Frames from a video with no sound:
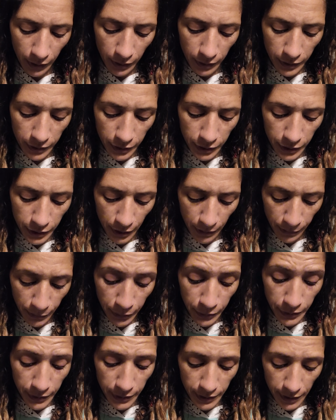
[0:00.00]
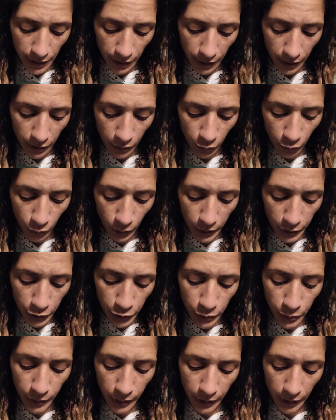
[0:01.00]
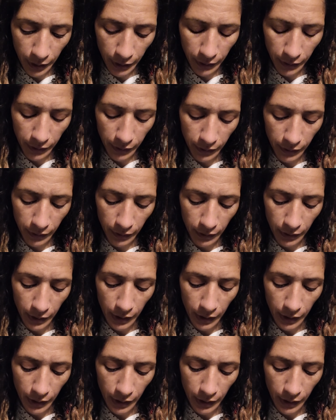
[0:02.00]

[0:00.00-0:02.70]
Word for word: the shepherds said one to another,